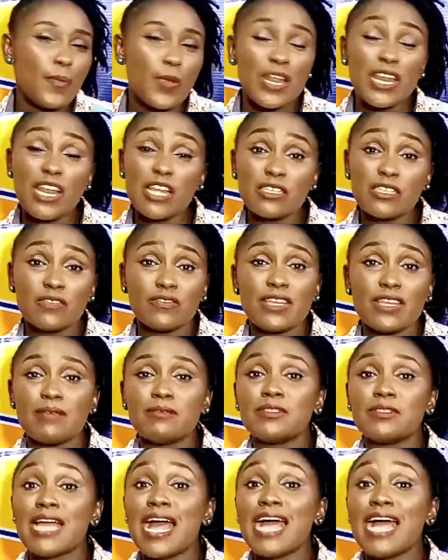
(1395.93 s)
lot of
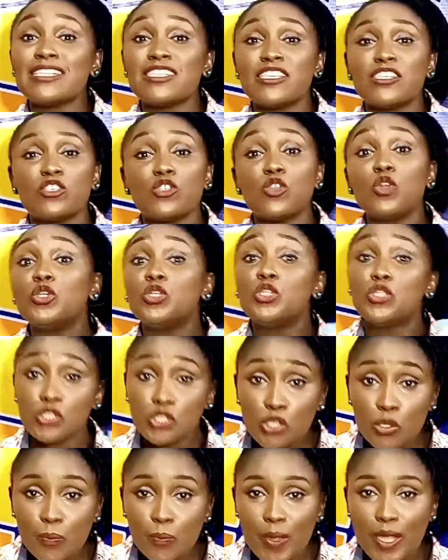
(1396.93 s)
times artists don't use
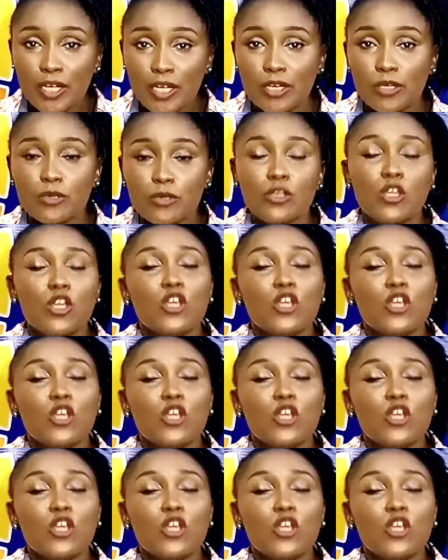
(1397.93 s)
super glue.